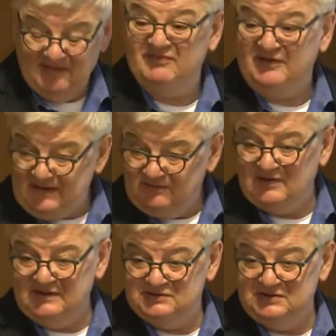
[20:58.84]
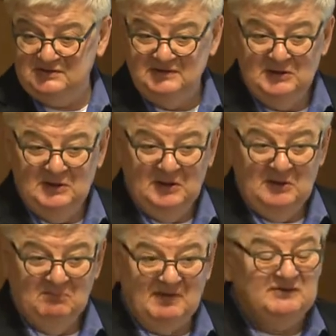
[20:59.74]
a federation.
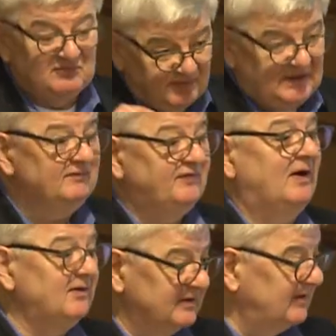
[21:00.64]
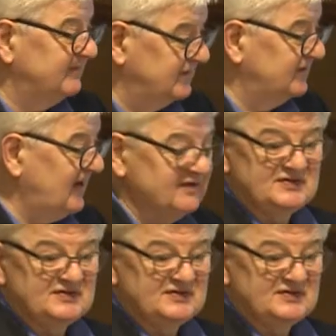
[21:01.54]
But the real founding of the United